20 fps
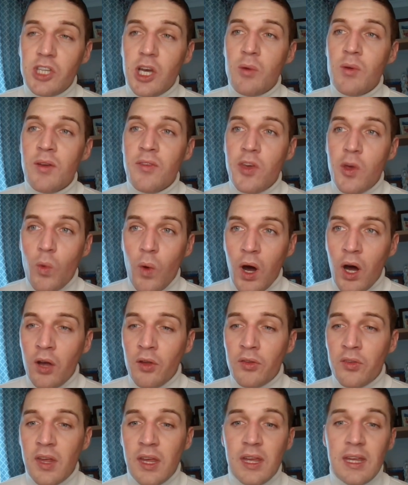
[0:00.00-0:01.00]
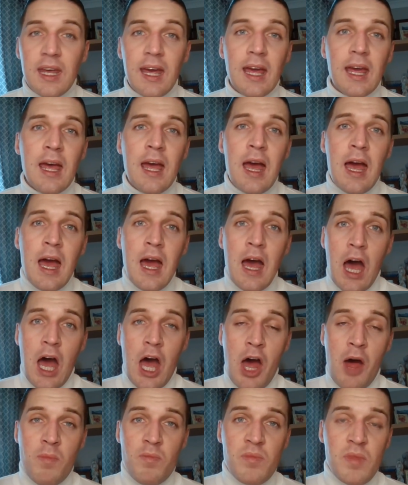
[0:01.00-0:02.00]
So if you are thinking,
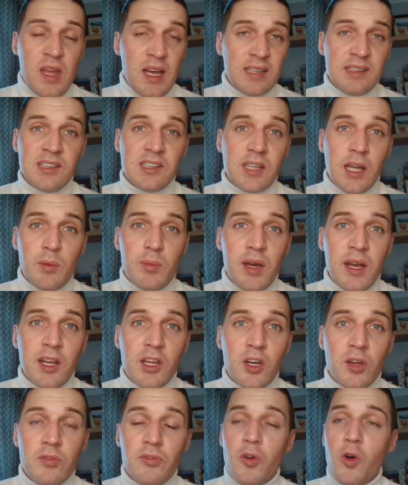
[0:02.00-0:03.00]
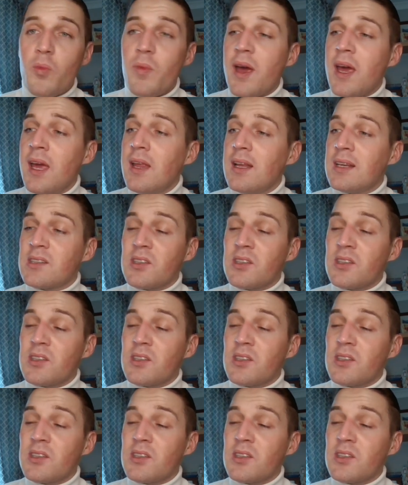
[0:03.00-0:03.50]
um, is this going to be any good for me?